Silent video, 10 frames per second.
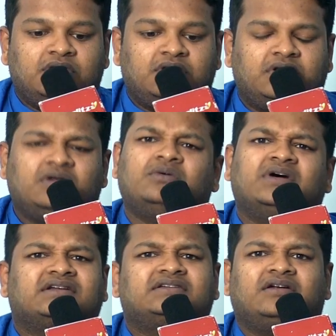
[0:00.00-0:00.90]
No,
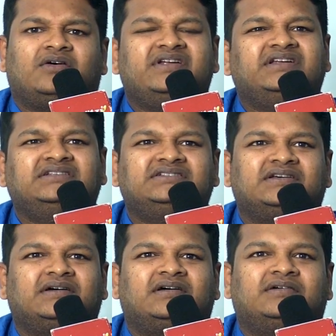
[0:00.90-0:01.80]
actually, audience
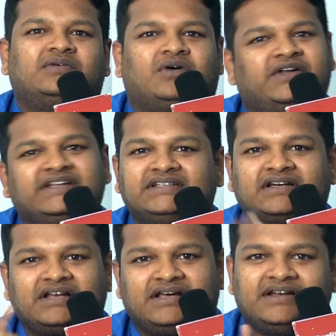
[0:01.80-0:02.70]
are
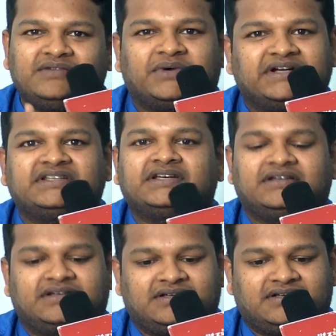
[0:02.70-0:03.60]
clear in one thing.